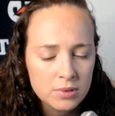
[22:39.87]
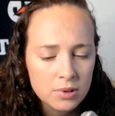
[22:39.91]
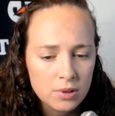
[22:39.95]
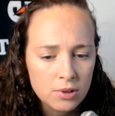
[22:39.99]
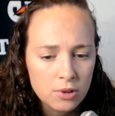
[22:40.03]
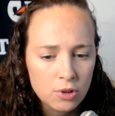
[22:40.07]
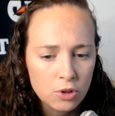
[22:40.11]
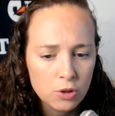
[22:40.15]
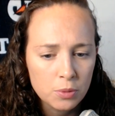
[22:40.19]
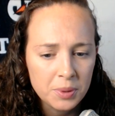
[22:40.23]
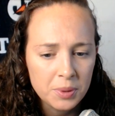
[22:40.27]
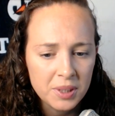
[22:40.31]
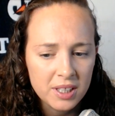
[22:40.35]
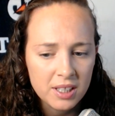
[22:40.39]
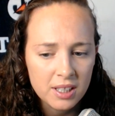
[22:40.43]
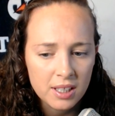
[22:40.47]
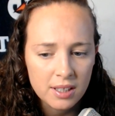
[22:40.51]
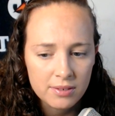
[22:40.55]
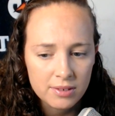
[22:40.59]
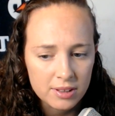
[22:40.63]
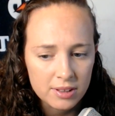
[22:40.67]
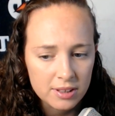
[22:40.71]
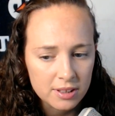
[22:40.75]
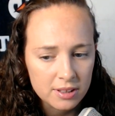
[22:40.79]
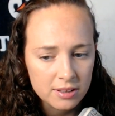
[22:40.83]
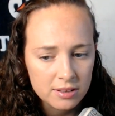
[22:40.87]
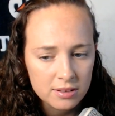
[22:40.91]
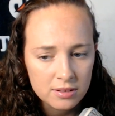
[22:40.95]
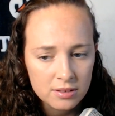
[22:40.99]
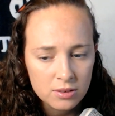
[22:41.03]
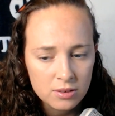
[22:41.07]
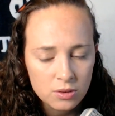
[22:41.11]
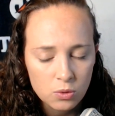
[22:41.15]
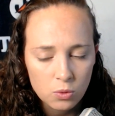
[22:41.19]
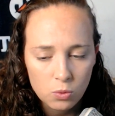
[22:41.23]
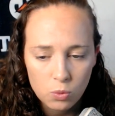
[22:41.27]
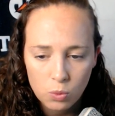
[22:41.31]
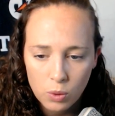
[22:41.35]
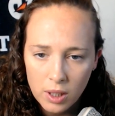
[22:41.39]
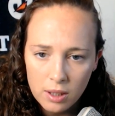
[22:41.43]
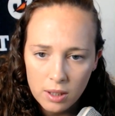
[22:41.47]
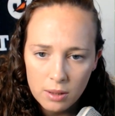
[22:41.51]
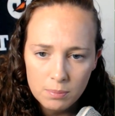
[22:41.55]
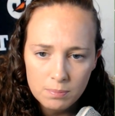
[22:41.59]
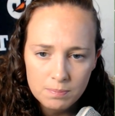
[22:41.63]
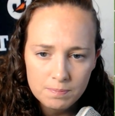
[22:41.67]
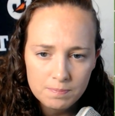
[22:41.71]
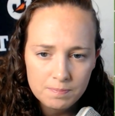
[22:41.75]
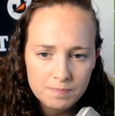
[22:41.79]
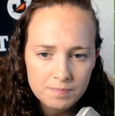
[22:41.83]
He'll be covered. Well,
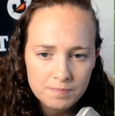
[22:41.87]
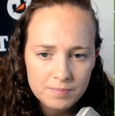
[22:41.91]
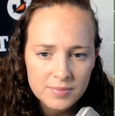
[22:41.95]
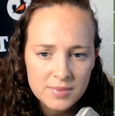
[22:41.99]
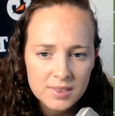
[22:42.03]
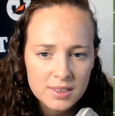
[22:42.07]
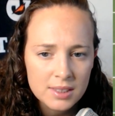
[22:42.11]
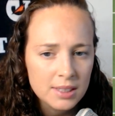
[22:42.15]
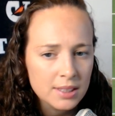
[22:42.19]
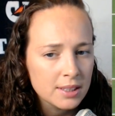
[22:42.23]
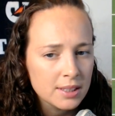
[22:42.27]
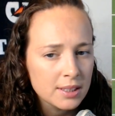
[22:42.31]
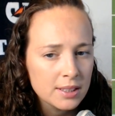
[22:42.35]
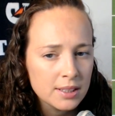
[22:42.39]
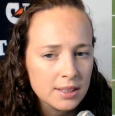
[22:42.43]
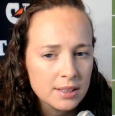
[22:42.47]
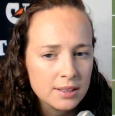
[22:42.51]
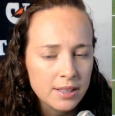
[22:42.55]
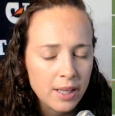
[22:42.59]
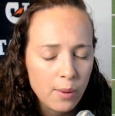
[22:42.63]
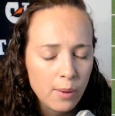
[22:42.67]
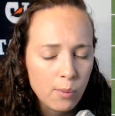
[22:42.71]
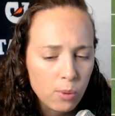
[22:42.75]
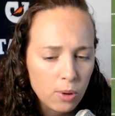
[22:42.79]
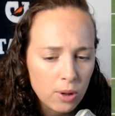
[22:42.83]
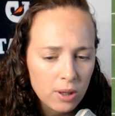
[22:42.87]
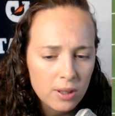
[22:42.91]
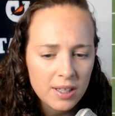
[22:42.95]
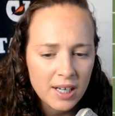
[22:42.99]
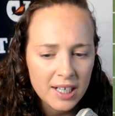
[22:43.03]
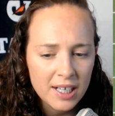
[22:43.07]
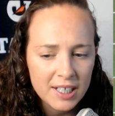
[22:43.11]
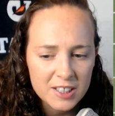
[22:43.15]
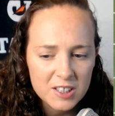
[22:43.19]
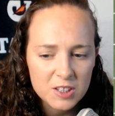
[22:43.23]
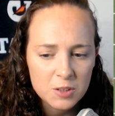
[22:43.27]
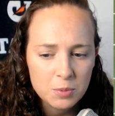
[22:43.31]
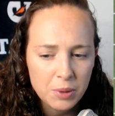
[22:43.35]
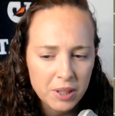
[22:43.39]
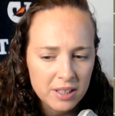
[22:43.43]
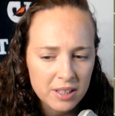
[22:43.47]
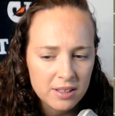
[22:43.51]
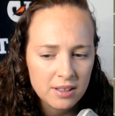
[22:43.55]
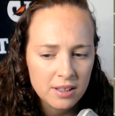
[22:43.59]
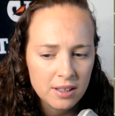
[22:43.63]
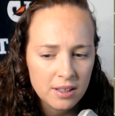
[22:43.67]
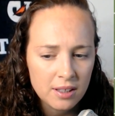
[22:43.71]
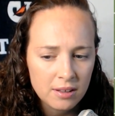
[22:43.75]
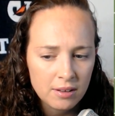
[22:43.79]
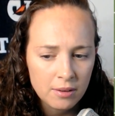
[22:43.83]
they were not
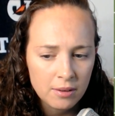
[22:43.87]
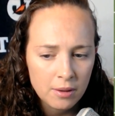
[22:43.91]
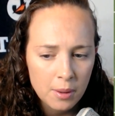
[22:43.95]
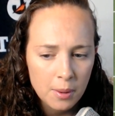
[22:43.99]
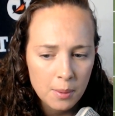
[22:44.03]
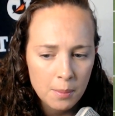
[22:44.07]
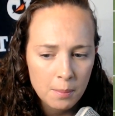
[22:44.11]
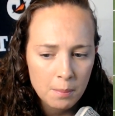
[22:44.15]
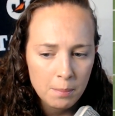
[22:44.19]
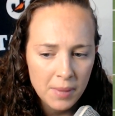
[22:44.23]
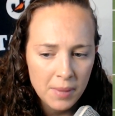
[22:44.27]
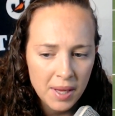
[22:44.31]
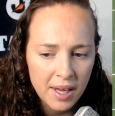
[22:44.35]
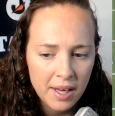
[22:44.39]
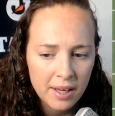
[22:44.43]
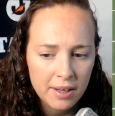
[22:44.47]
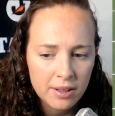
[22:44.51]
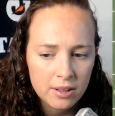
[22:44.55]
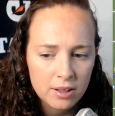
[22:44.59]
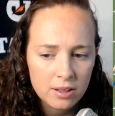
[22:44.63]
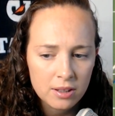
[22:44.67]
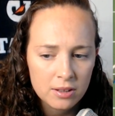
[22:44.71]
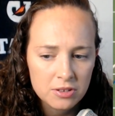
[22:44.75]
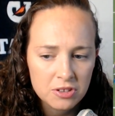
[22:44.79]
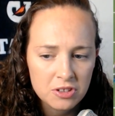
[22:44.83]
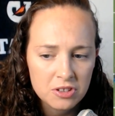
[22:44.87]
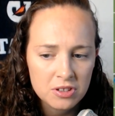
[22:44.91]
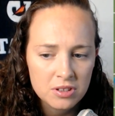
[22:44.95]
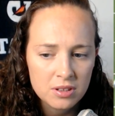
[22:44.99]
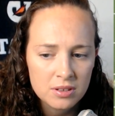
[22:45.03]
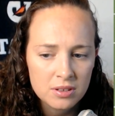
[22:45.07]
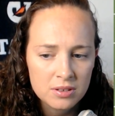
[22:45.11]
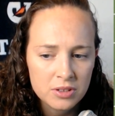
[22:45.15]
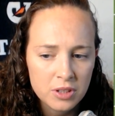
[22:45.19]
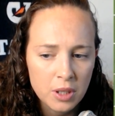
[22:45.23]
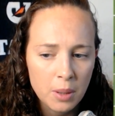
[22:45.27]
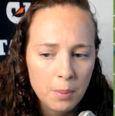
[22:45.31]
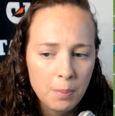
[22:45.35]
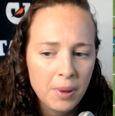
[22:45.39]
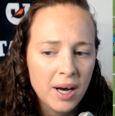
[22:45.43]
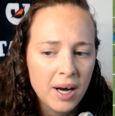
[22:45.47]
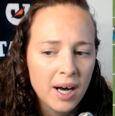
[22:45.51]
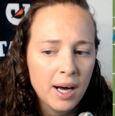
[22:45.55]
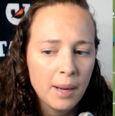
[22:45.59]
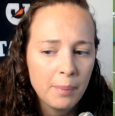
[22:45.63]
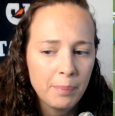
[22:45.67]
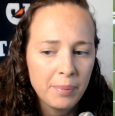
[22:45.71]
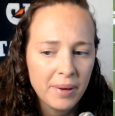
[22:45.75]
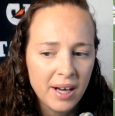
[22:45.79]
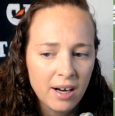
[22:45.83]
expecting Manhertz to
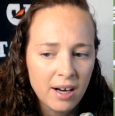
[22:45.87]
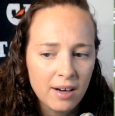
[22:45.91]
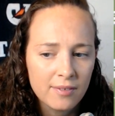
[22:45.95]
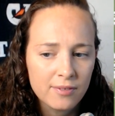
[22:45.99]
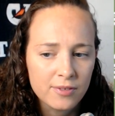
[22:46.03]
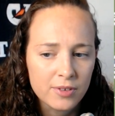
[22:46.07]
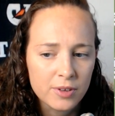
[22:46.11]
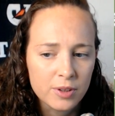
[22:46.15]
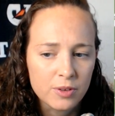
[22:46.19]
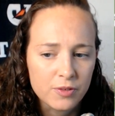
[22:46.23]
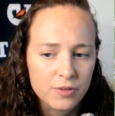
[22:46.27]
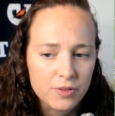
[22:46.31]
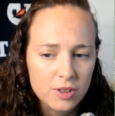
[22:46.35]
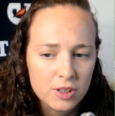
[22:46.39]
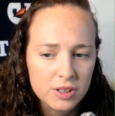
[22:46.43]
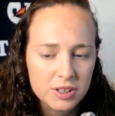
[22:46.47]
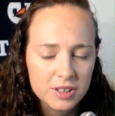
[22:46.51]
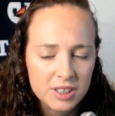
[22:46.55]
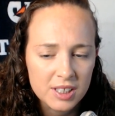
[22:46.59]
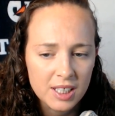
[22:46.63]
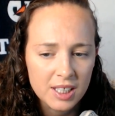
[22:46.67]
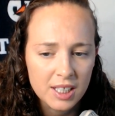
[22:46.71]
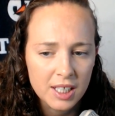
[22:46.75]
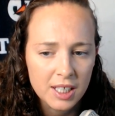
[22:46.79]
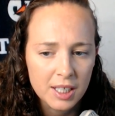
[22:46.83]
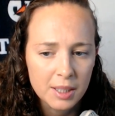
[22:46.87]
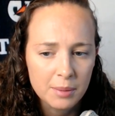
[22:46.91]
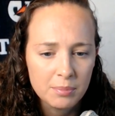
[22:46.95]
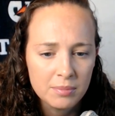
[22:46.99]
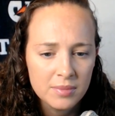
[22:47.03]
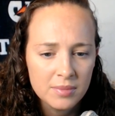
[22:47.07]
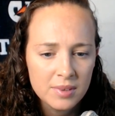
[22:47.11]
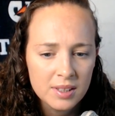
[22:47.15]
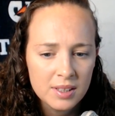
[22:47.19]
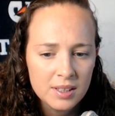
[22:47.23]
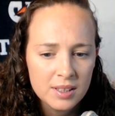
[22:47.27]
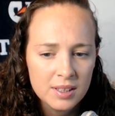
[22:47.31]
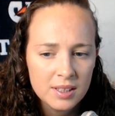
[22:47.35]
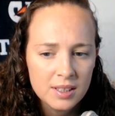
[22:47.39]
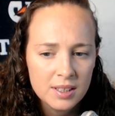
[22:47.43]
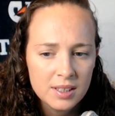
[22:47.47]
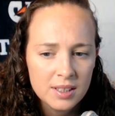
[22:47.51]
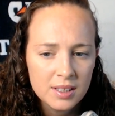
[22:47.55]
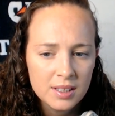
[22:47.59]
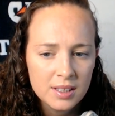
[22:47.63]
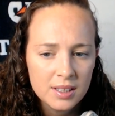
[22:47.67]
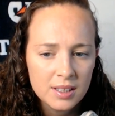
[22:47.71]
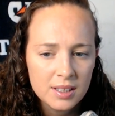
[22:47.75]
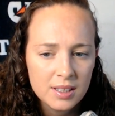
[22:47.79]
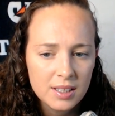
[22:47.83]
pop out for the first time
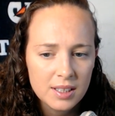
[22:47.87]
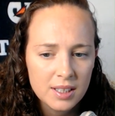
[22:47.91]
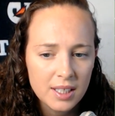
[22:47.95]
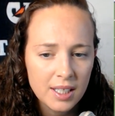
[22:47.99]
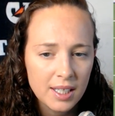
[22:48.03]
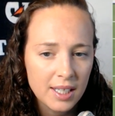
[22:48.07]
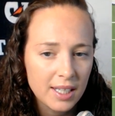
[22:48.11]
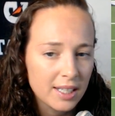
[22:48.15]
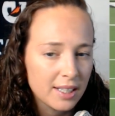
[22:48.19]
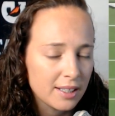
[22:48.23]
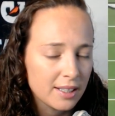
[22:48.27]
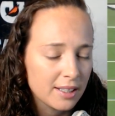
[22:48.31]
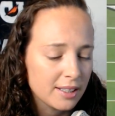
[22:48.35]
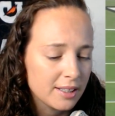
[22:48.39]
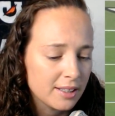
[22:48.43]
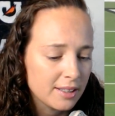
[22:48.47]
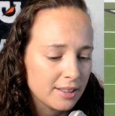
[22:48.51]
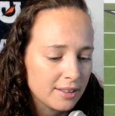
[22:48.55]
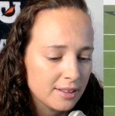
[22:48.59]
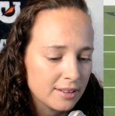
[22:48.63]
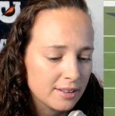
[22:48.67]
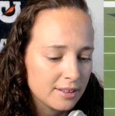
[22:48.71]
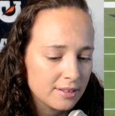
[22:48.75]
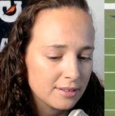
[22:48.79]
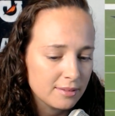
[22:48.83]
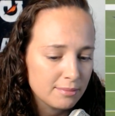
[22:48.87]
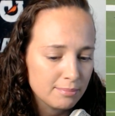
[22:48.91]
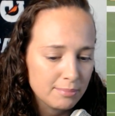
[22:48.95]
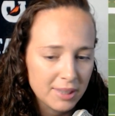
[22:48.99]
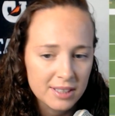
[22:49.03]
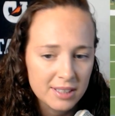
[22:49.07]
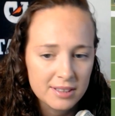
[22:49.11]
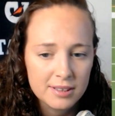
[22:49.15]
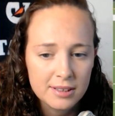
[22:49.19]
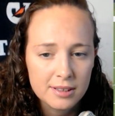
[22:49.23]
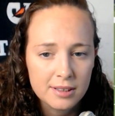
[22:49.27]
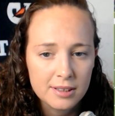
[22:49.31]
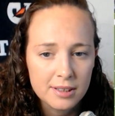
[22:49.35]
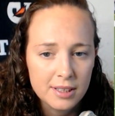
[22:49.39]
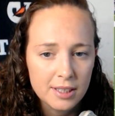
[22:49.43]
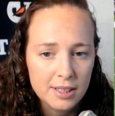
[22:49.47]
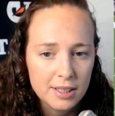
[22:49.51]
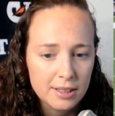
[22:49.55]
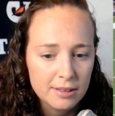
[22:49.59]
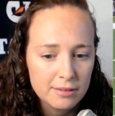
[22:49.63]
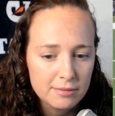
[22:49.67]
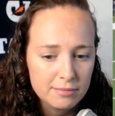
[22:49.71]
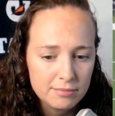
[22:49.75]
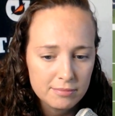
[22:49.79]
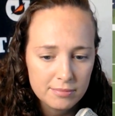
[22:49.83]
and
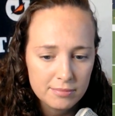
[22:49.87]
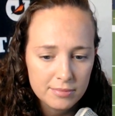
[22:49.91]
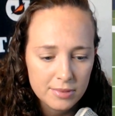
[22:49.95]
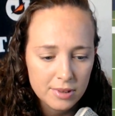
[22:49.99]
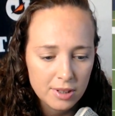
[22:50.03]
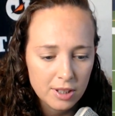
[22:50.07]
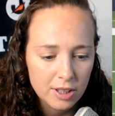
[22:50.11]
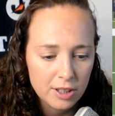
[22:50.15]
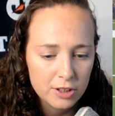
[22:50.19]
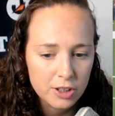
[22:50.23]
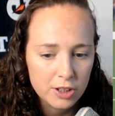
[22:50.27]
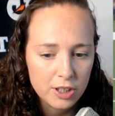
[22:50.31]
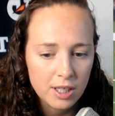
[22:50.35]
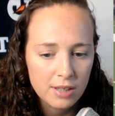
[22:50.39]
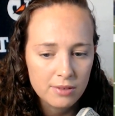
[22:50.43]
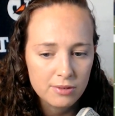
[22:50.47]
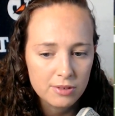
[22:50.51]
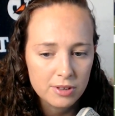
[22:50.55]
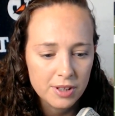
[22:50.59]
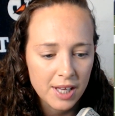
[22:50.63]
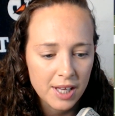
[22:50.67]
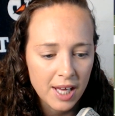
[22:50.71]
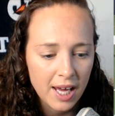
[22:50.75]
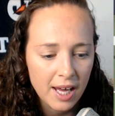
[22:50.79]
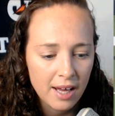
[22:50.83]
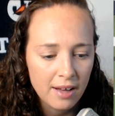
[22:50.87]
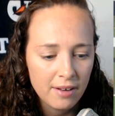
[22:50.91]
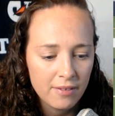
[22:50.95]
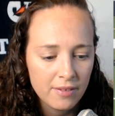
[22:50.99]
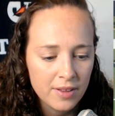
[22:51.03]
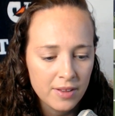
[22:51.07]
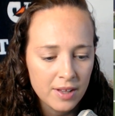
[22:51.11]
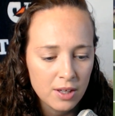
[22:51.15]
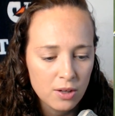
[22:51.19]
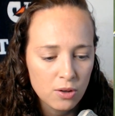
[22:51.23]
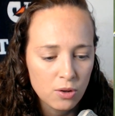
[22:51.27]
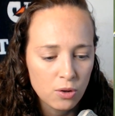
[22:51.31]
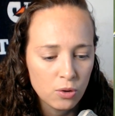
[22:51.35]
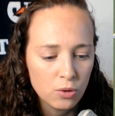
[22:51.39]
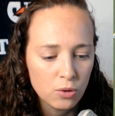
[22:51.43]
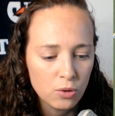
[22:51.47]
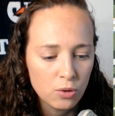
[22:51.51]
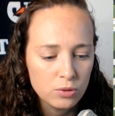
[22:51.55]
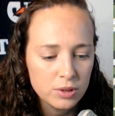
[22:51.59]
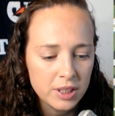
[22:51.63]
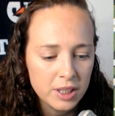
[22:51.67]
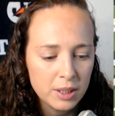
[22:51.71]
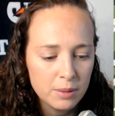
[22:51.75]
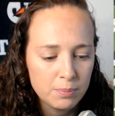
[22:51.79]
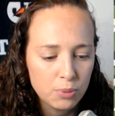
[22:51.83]
basically uncover the
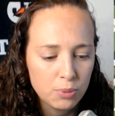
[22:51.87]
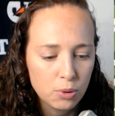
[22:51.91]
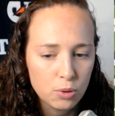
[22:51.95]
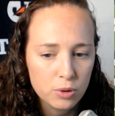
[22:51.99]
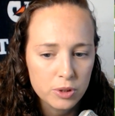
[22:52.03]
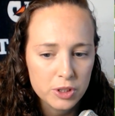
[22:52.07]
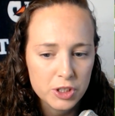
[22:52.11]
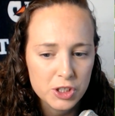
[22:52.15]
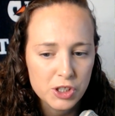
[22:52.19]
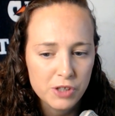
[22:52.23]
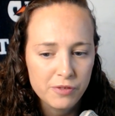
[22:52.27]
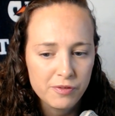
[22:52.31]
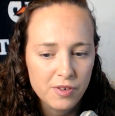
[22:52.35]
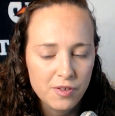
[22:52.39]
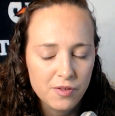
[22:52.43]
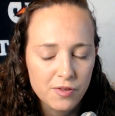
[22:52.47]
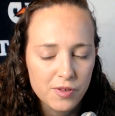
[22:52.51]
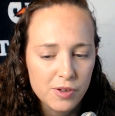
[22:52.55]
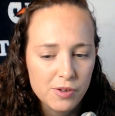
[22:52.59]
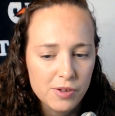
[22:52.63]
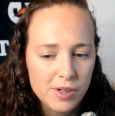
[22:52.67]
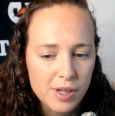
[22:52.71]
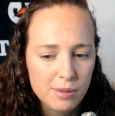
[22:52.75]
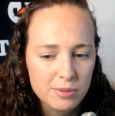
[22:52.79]
only portion of the field that